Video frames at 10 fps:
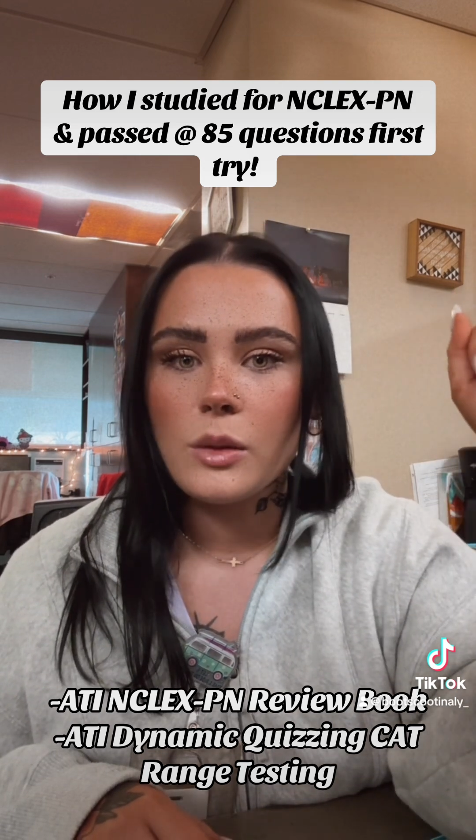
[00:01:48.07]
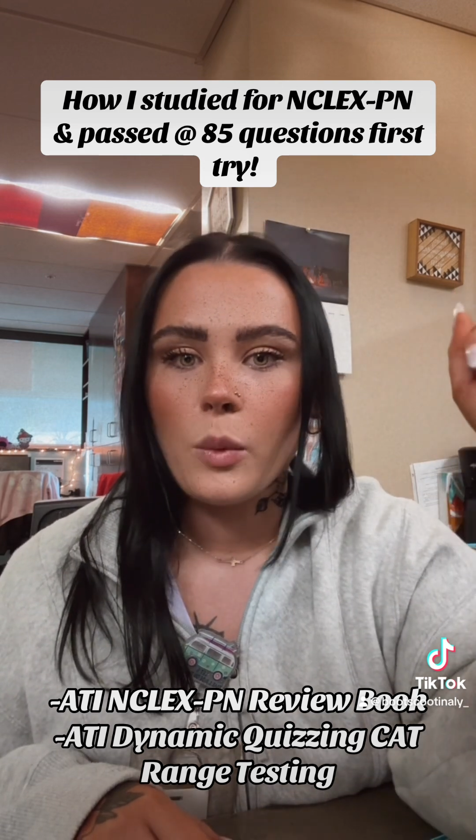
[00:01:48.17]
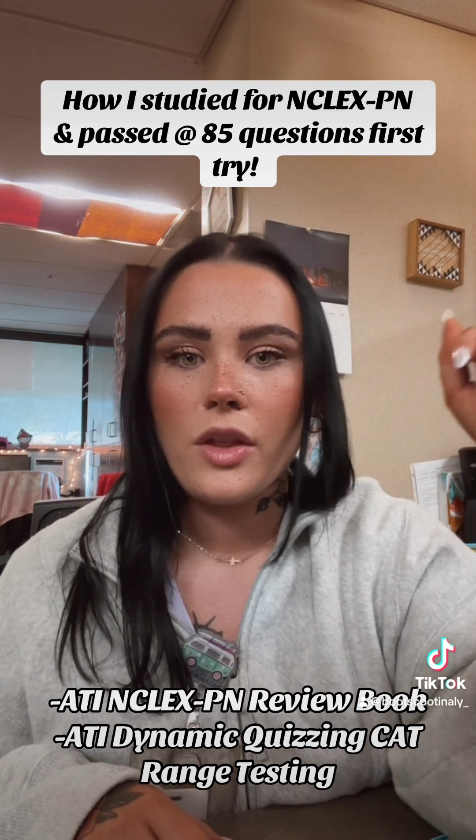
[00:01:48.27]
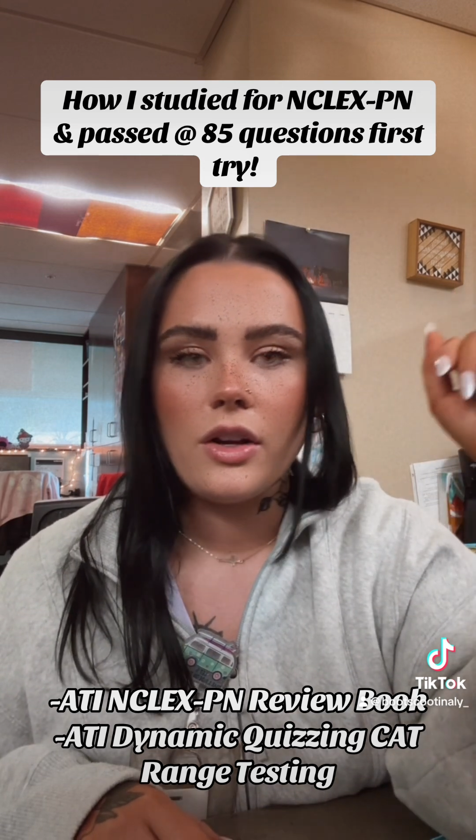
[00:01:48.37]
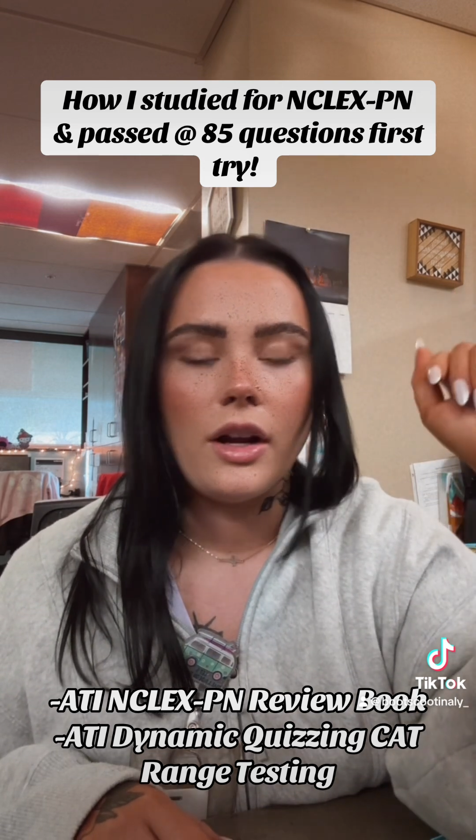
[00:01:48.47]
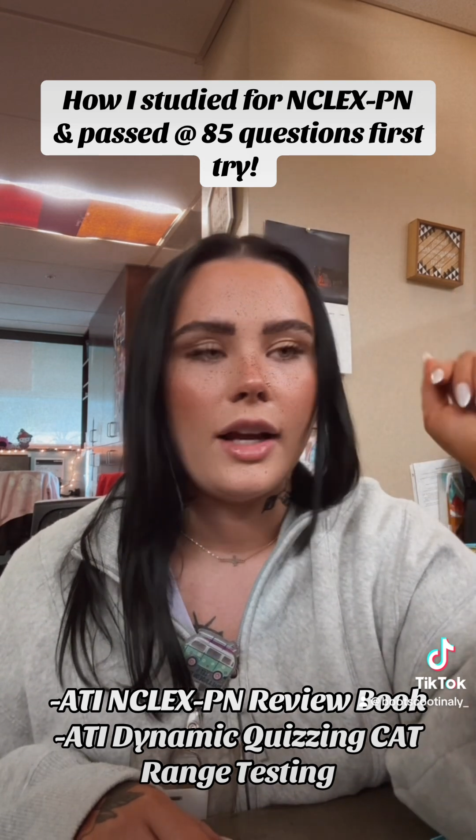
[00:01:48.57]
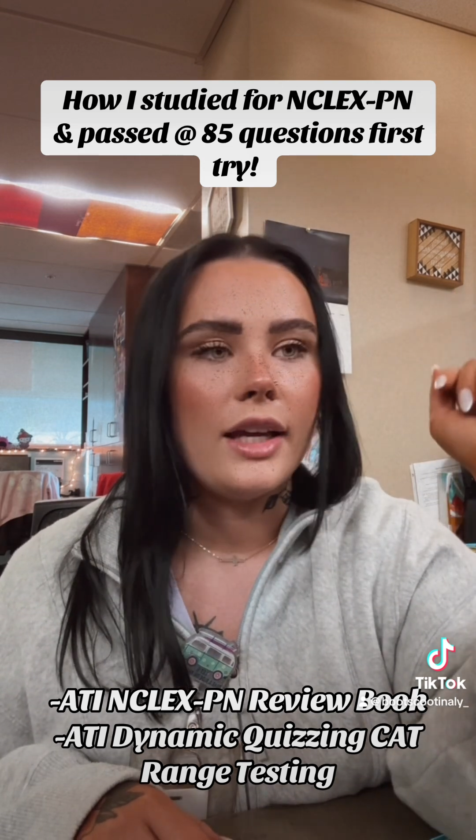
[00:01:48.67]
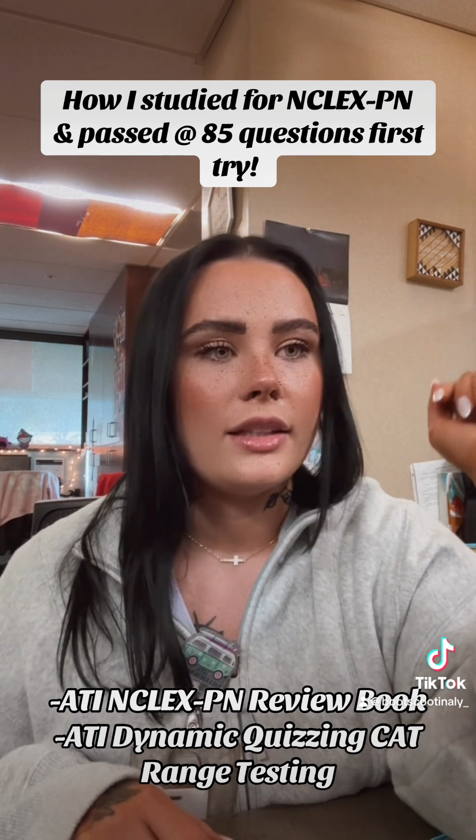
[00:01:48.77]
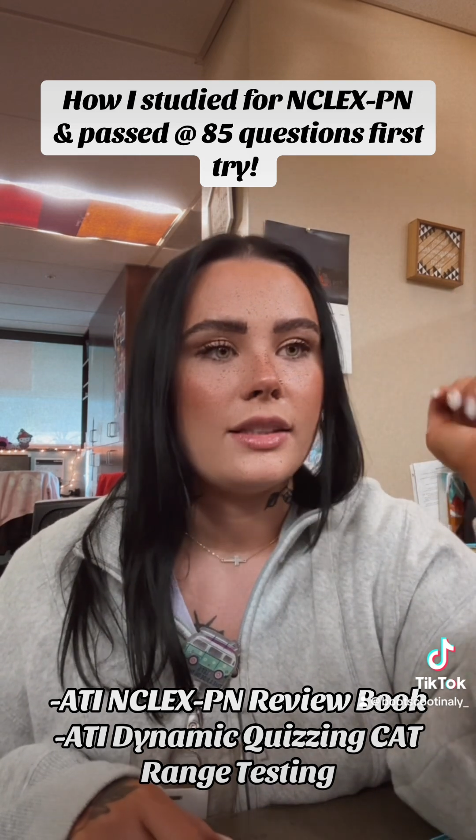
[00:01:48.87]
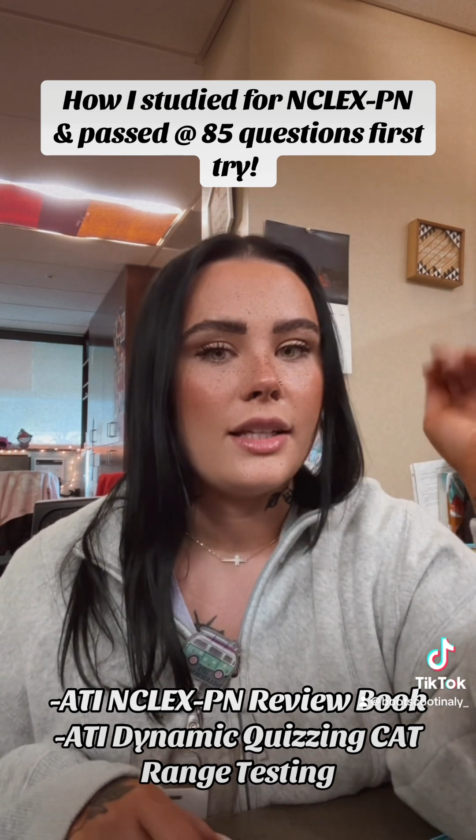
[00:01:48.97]
whether
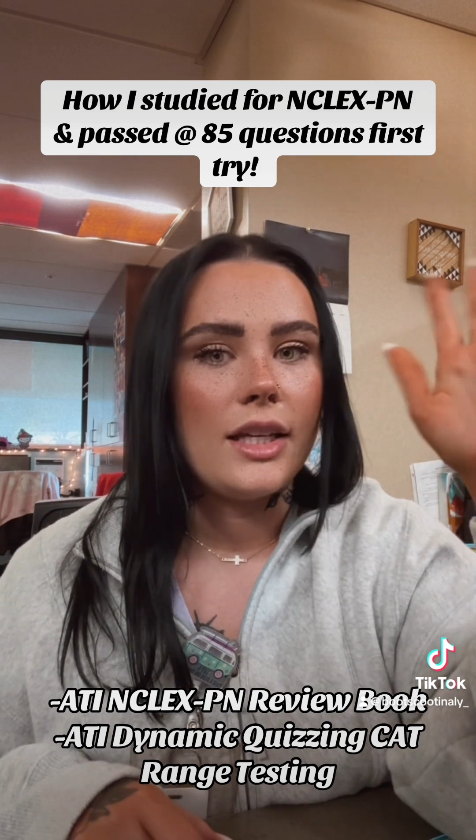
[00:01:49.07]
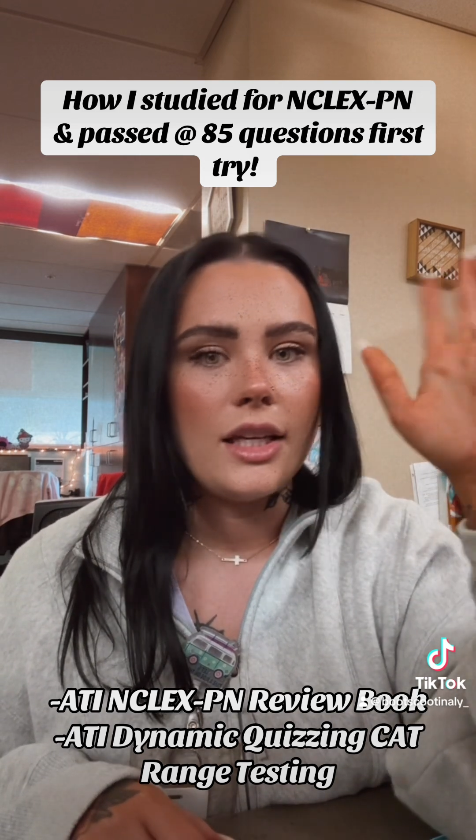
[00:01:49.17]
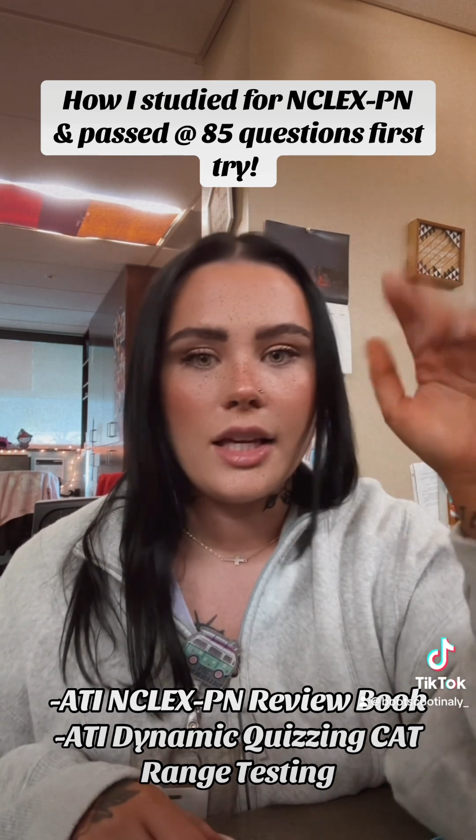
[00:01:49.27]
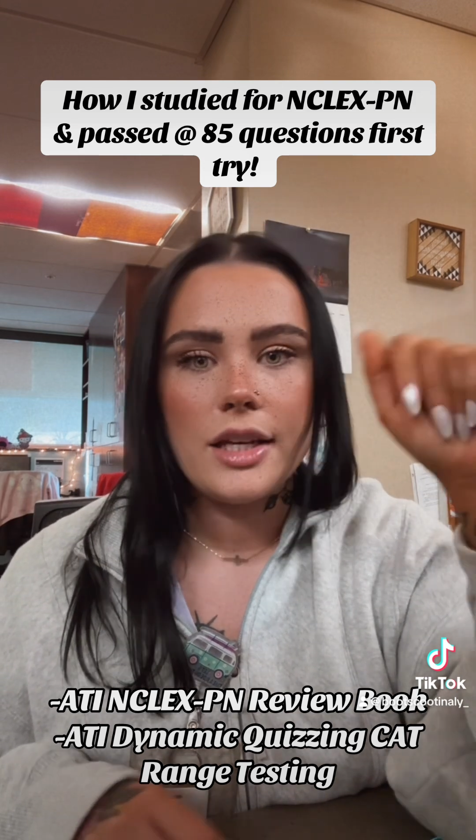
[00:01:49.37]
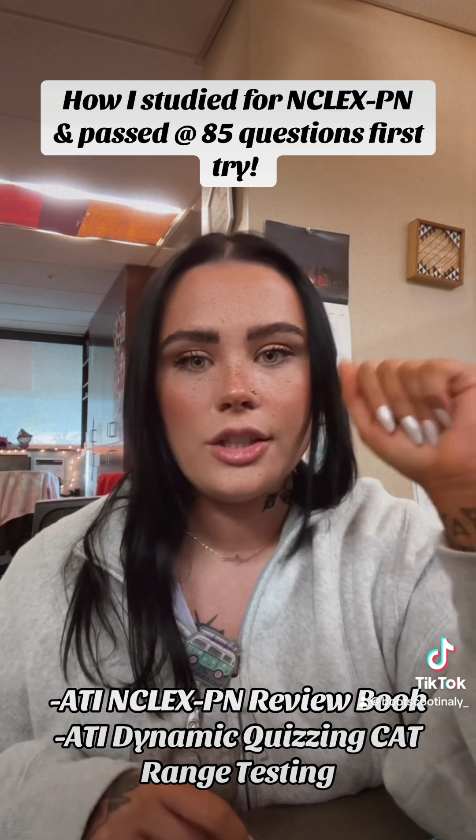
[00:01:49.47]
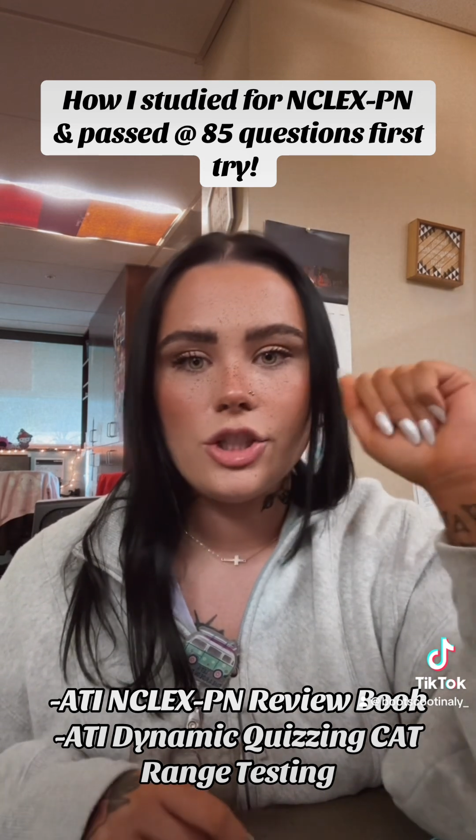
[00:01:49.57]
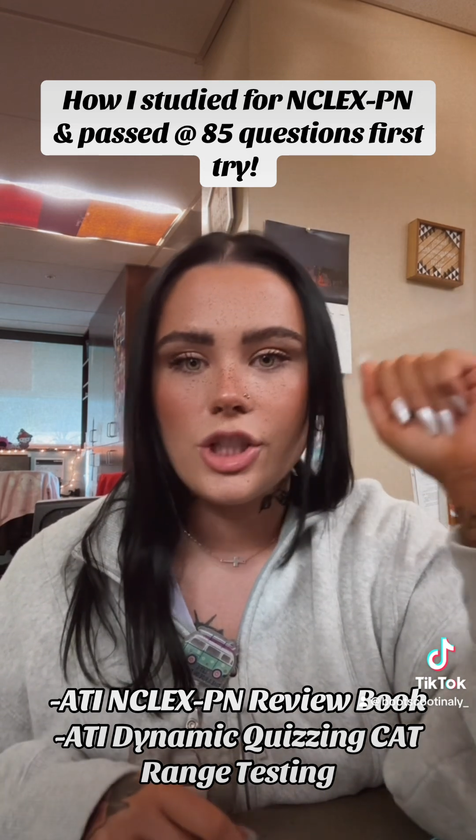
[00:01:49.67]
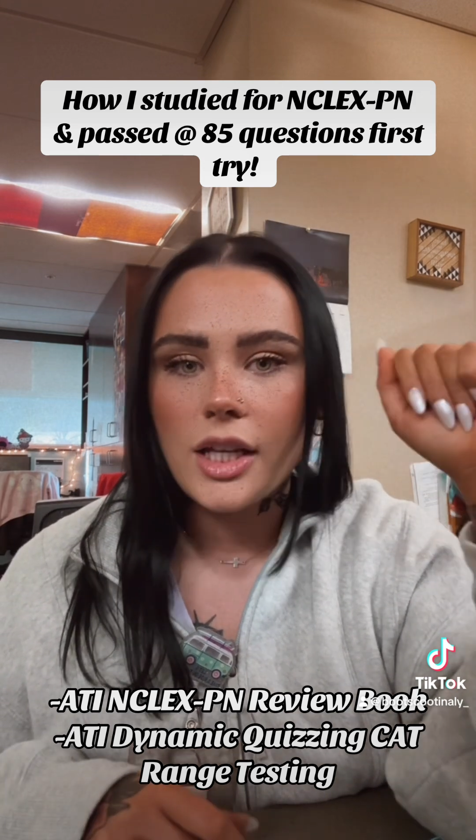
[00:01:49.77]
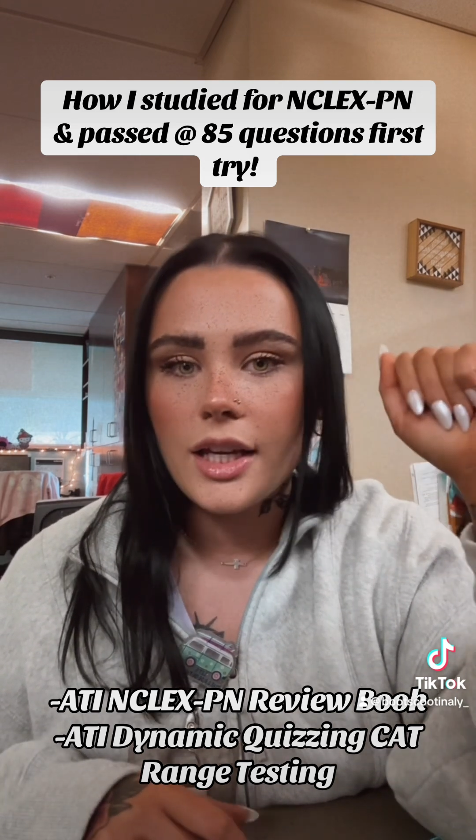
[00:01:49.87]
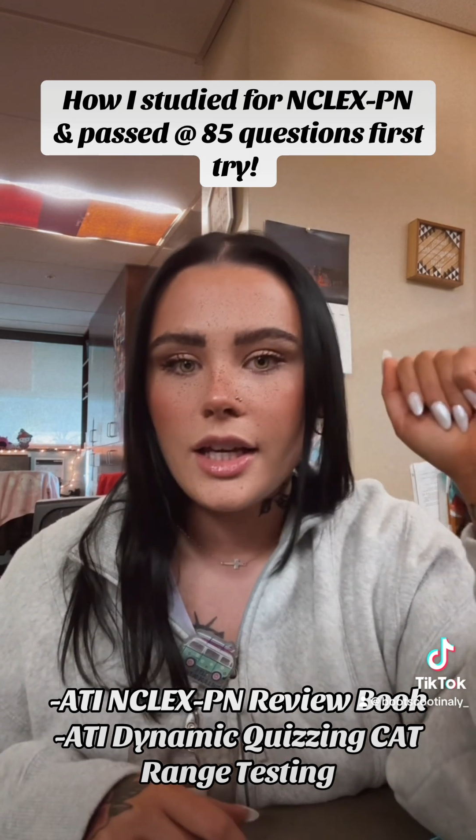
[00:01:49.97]
it's an
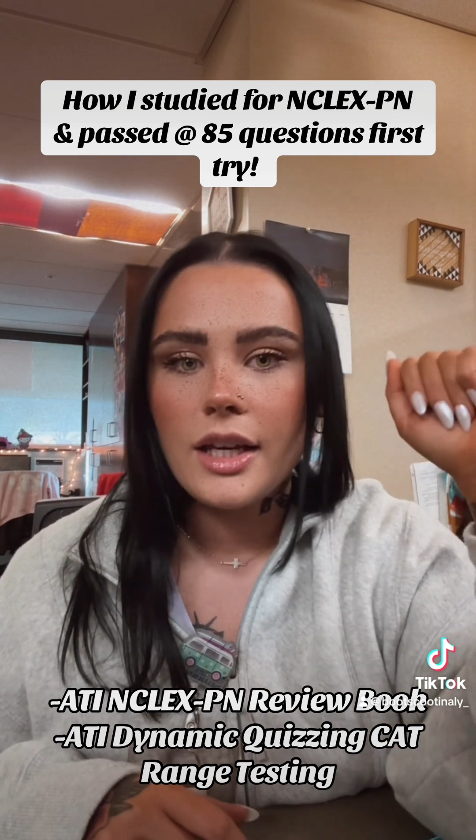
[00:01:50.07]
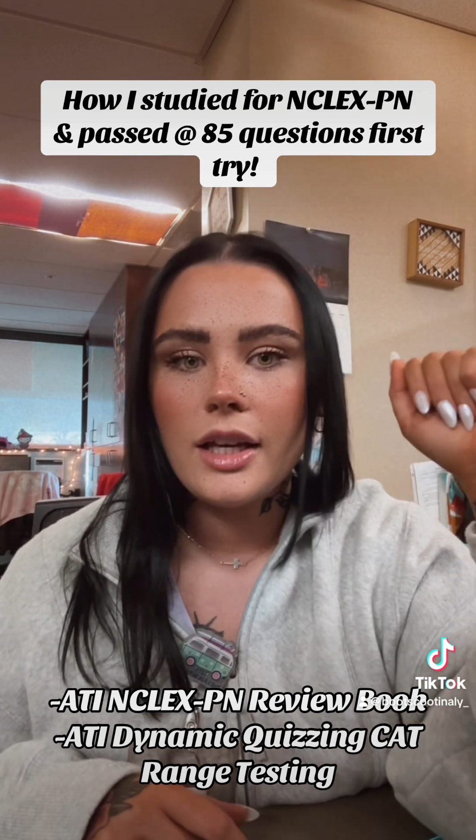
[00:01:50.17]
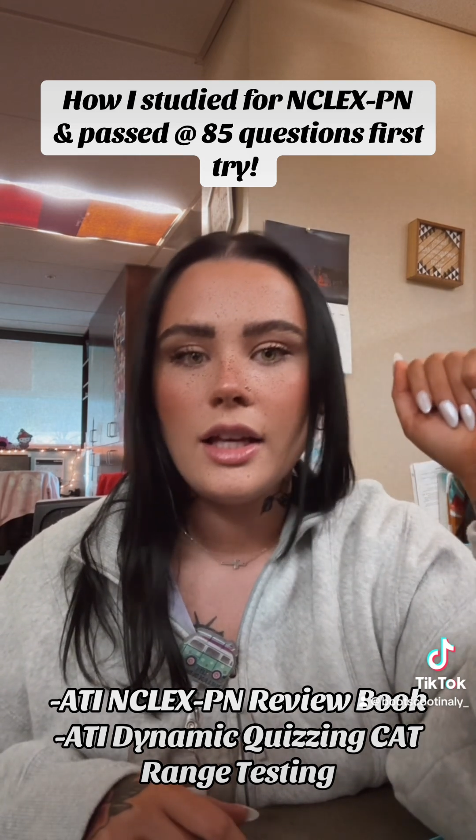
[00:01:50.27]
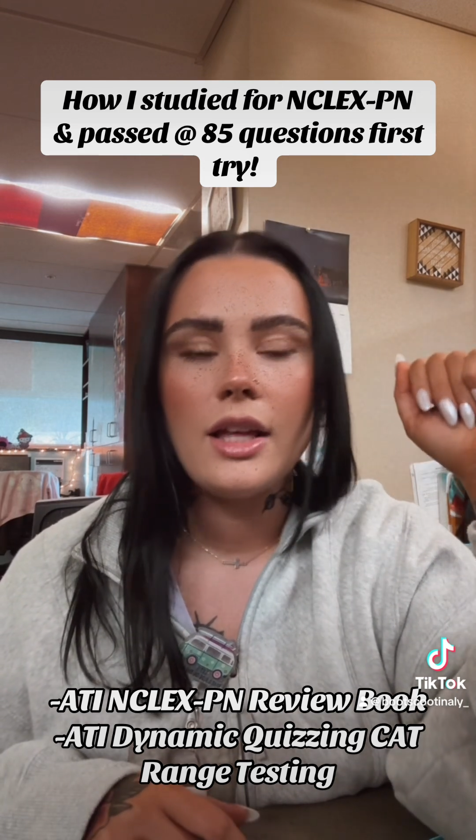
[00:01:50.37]
EKG.